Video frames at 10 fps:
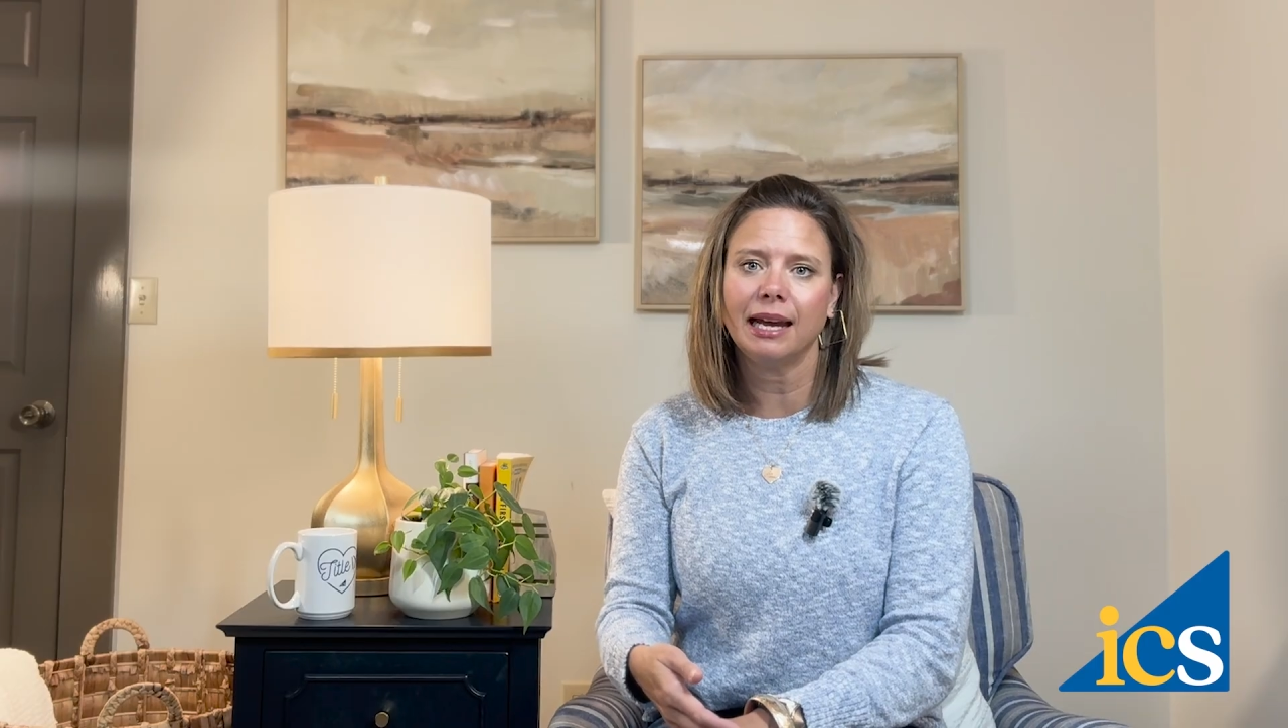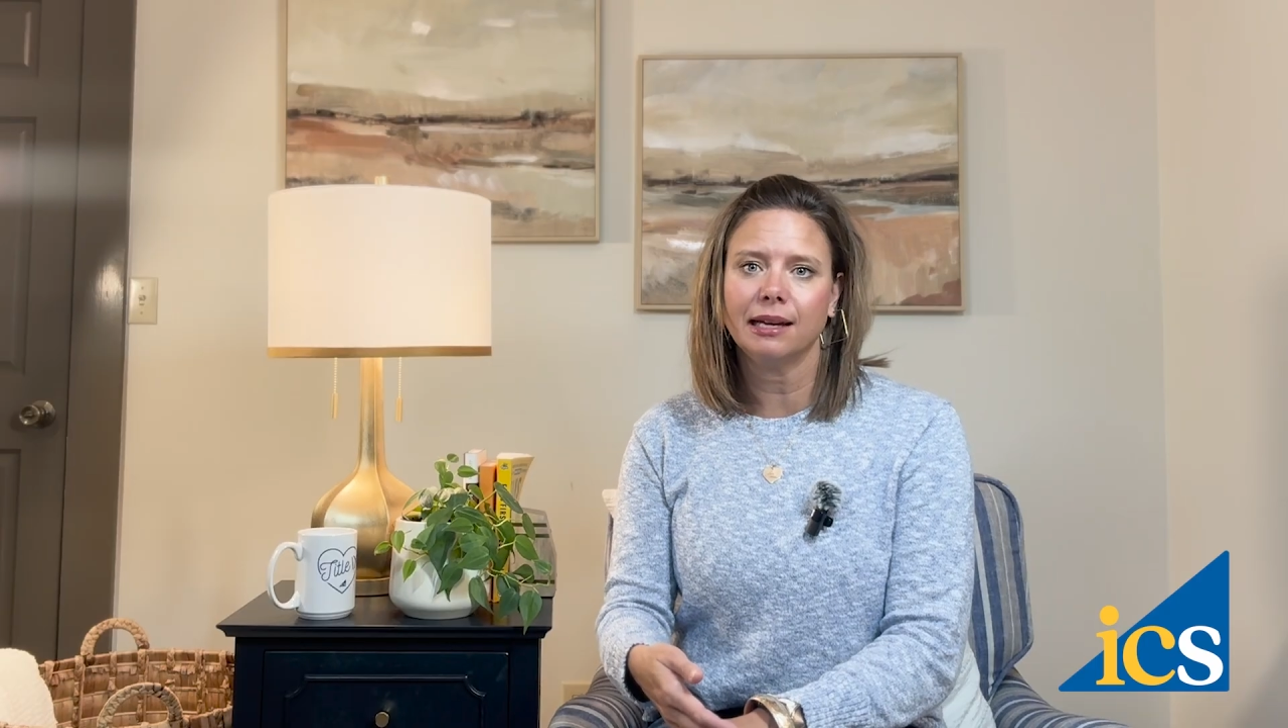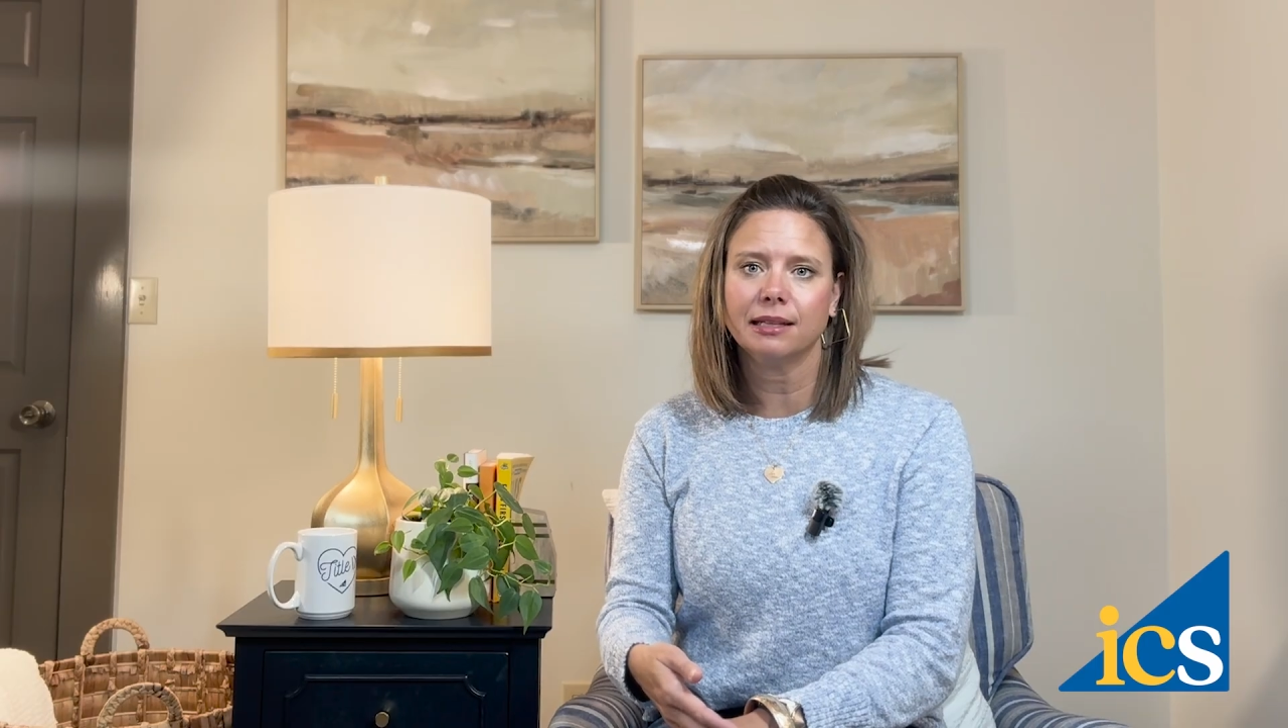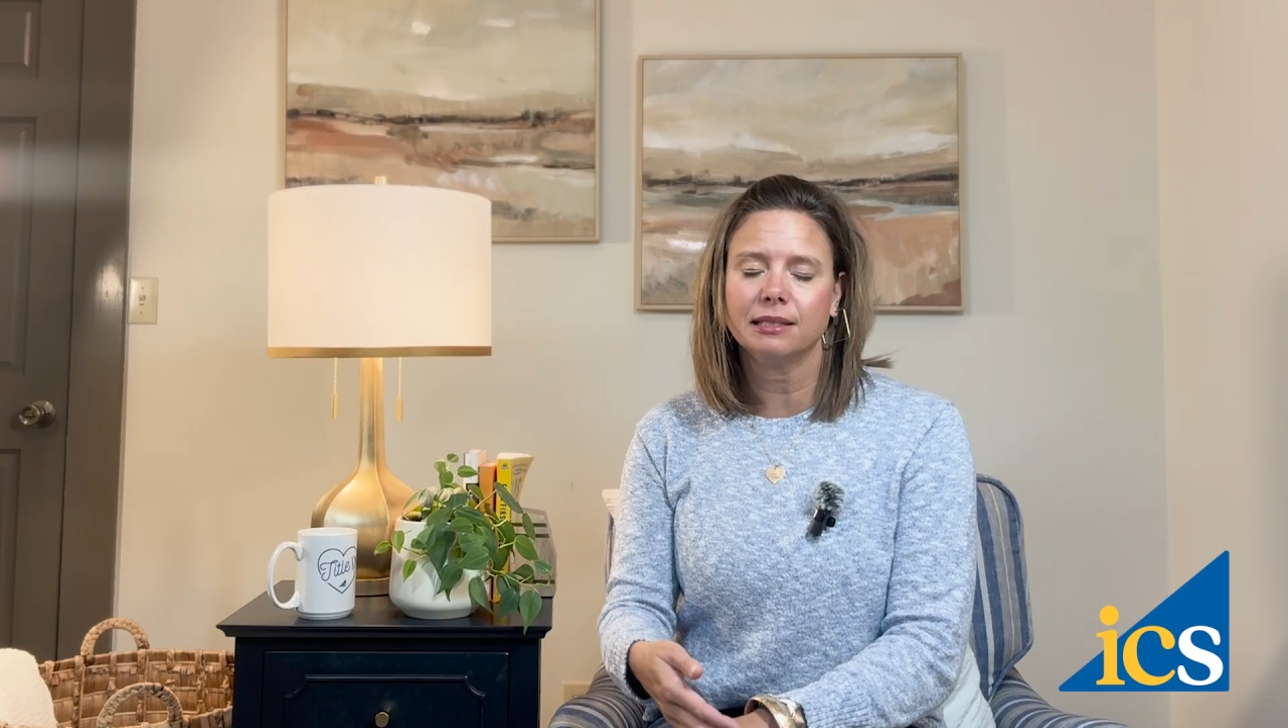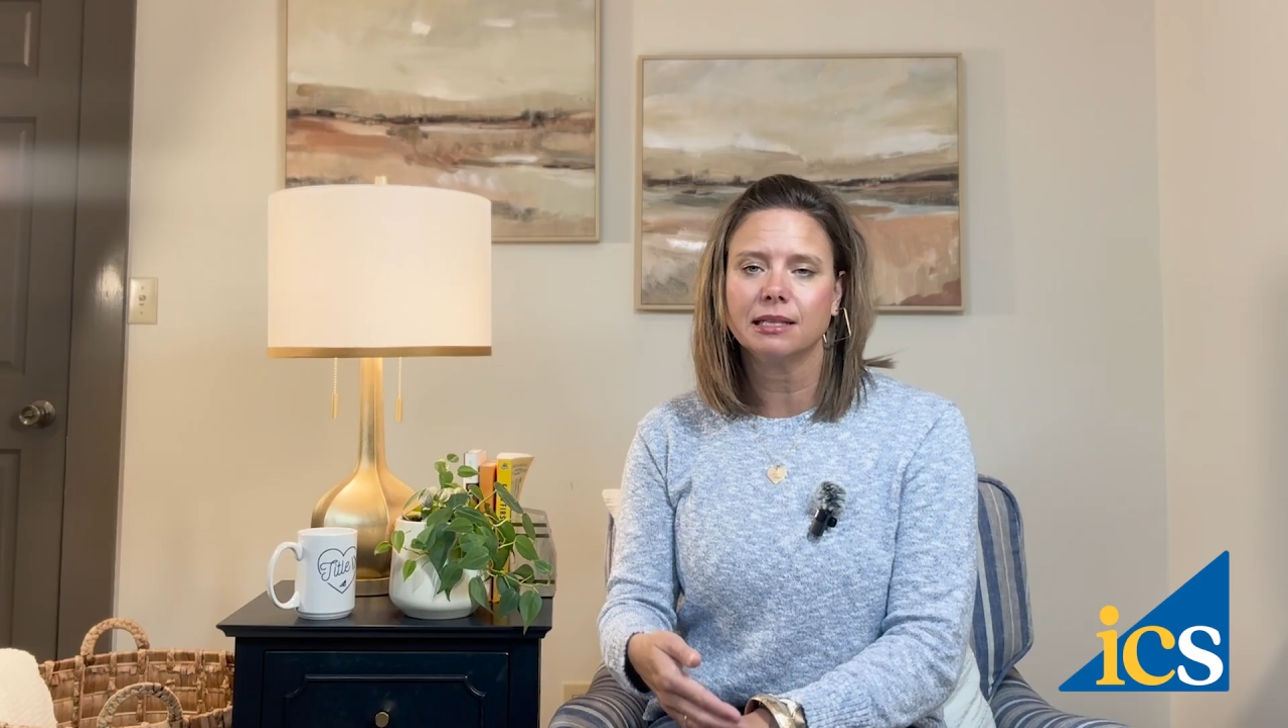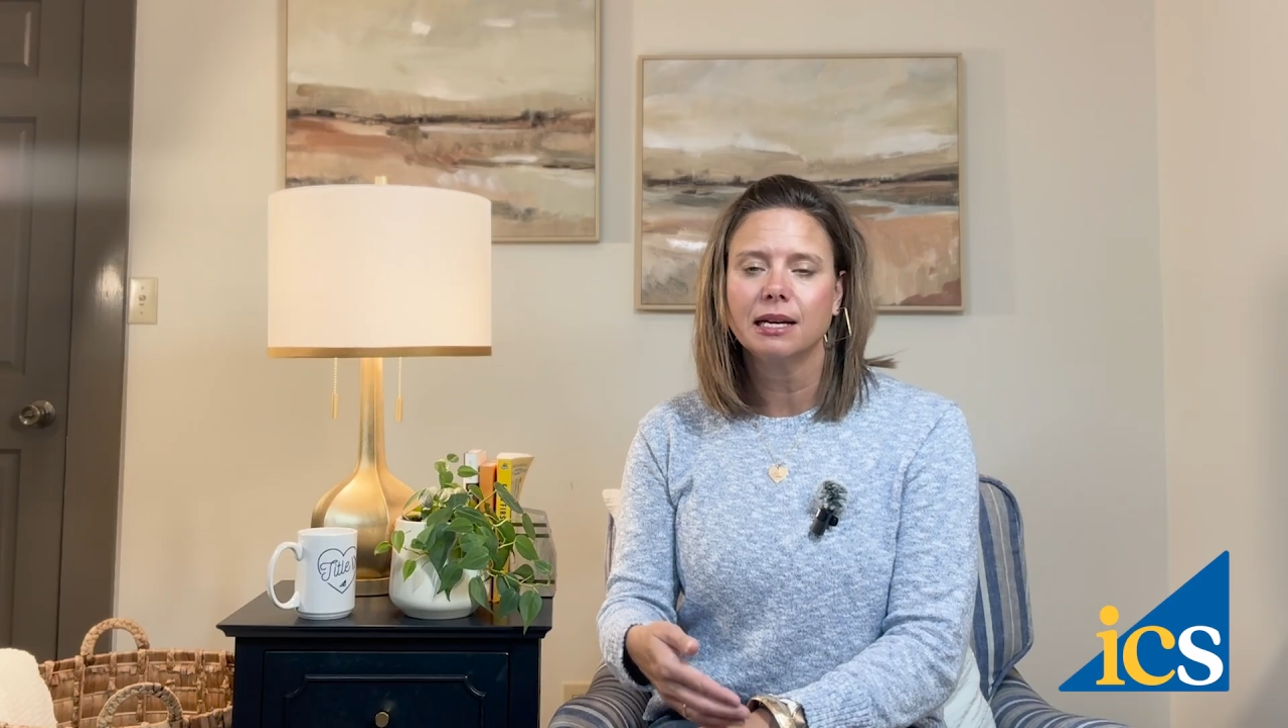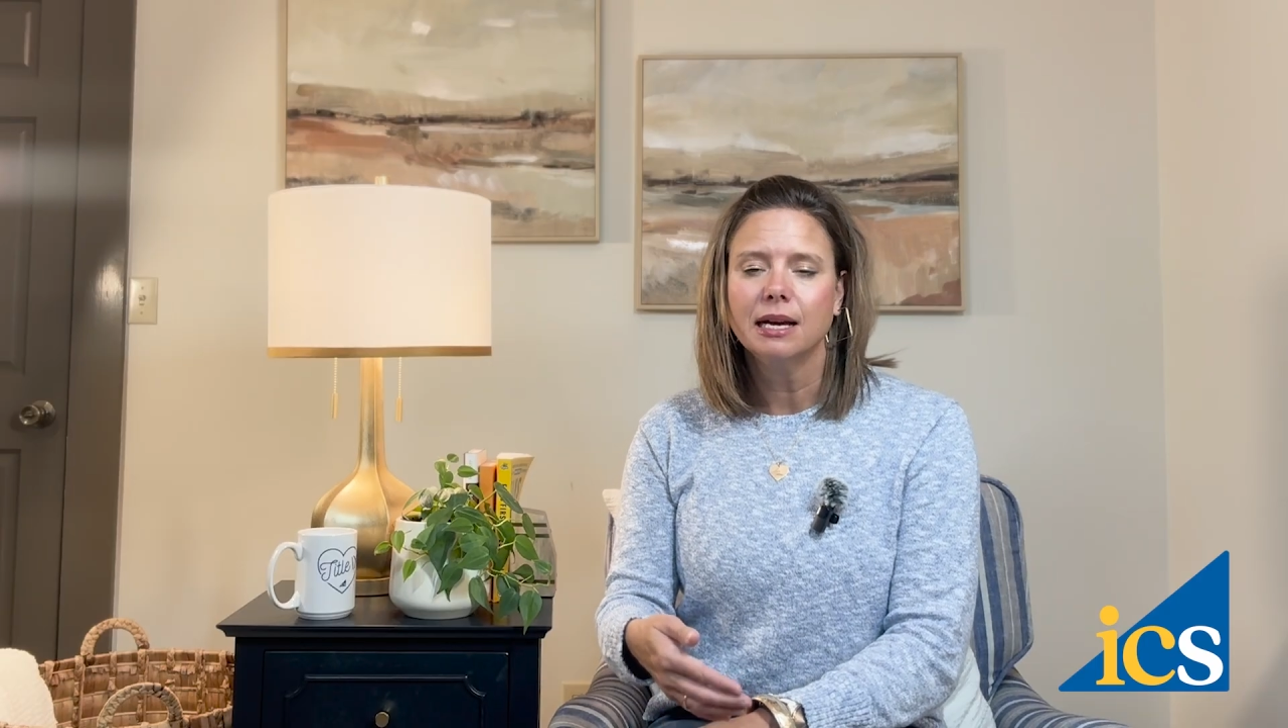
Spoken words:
And